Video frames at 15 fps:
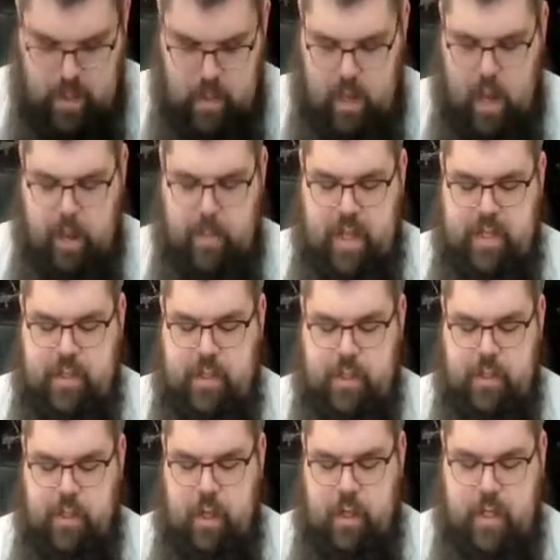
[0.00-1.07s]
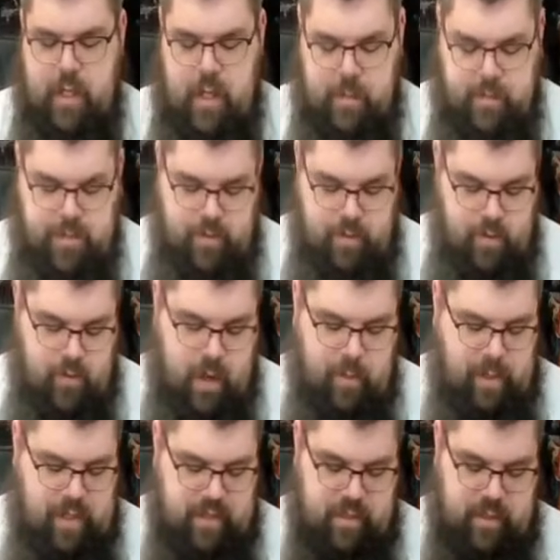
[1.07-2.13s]
I basically chalked that up to, I'm
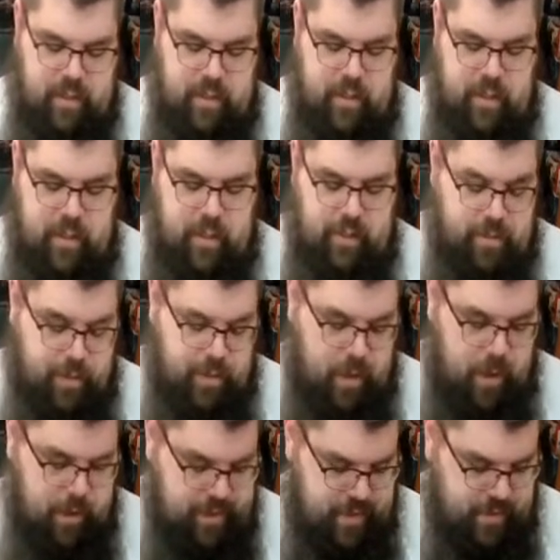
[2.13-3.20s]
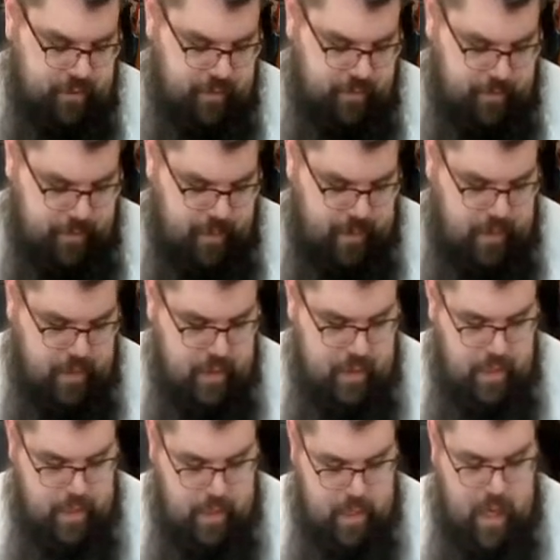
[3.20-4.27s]
basically going to get all the Drukhari stuff for free,
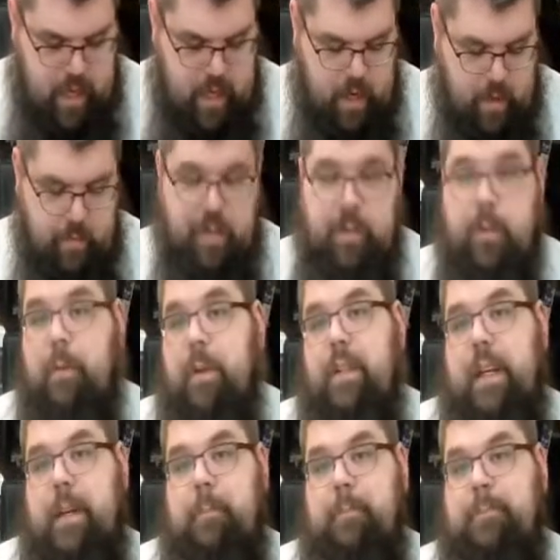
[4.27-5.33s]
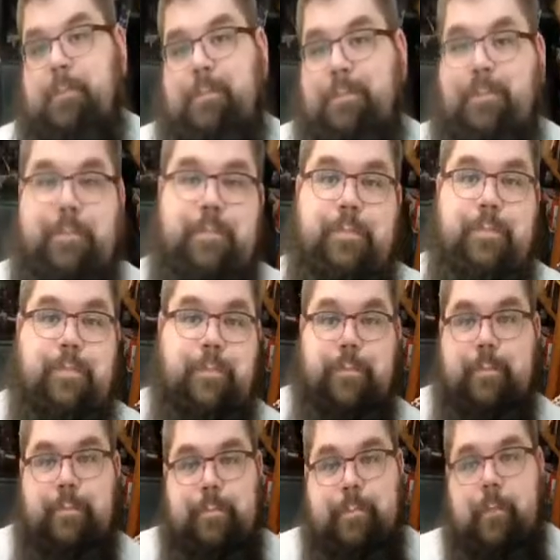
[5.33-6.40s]
and I'll build it one day.
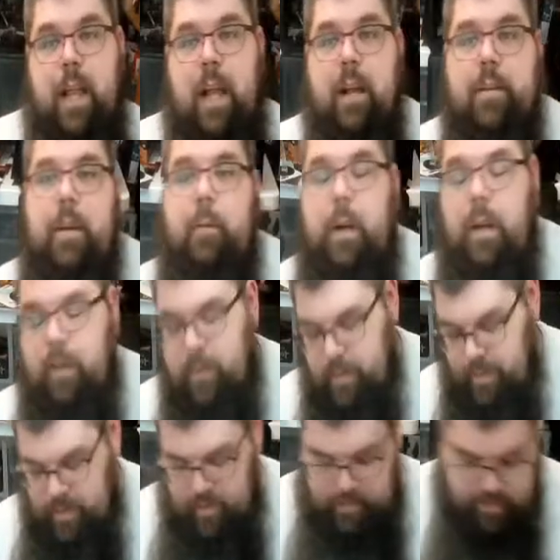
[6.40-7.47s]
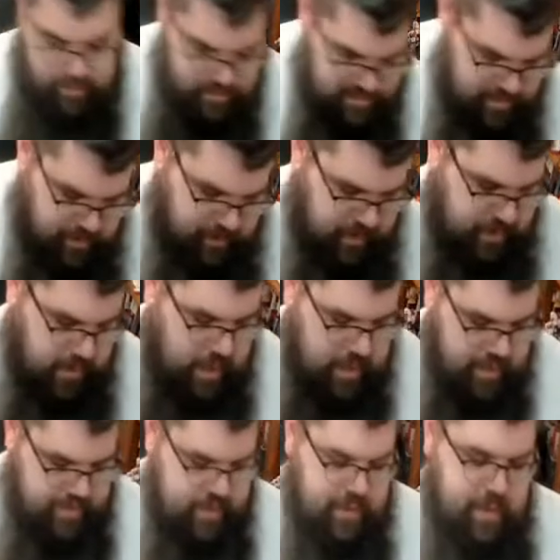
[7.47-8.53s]
As I will. Because, I mean,
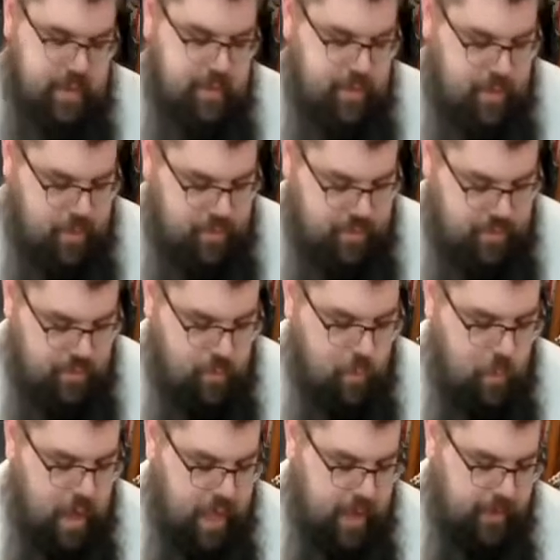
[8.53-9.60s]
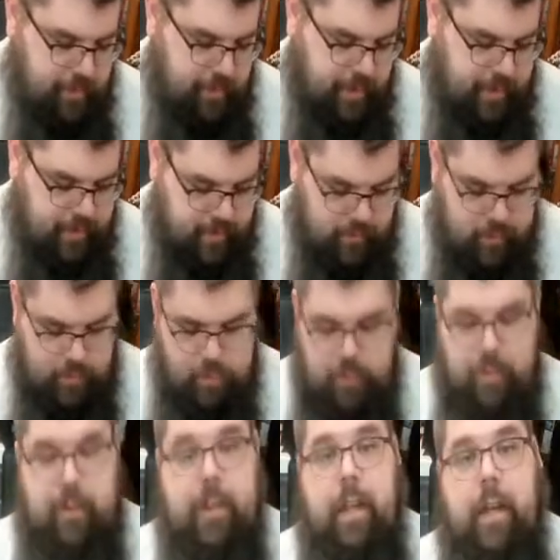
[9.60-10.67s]
honestly, these runners look way freaking
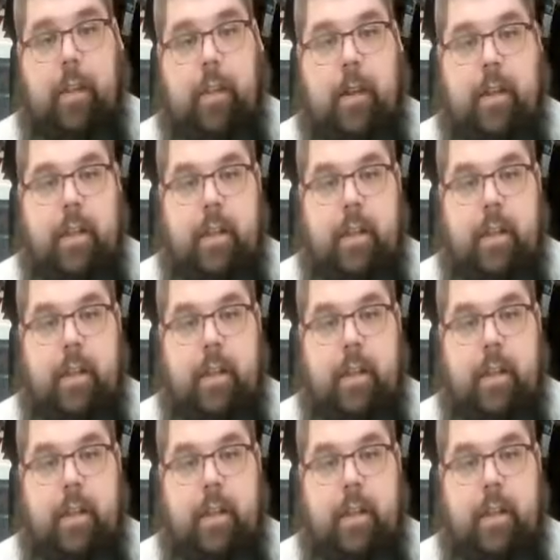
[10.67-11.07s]
cooler than I thought